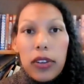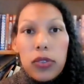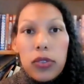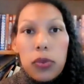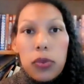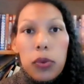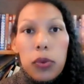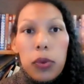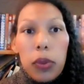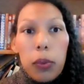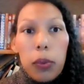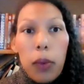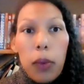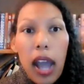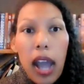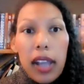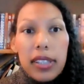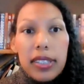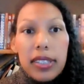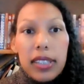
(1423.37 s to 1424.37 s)
strewn with
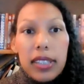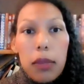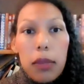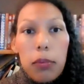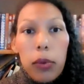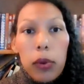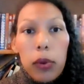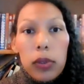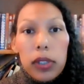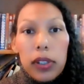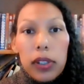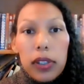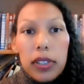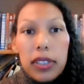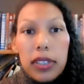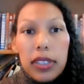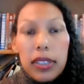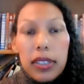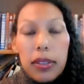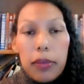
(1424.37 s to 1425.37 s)
rocks and
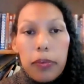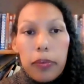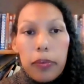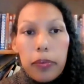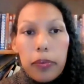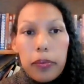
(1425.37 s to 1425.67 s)
boulders.